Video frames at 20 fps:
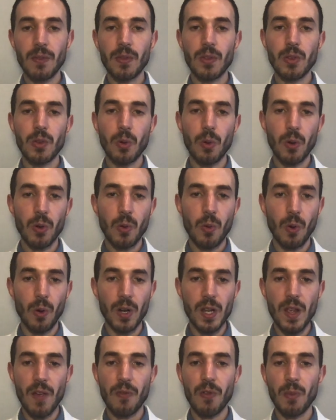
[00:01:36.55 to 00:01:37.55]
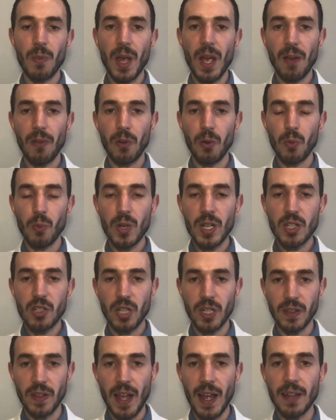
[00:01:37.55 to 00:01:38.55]
your cornea from ever
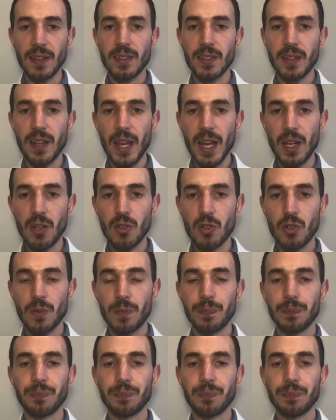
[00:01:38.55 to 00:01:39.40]
reaching that stage.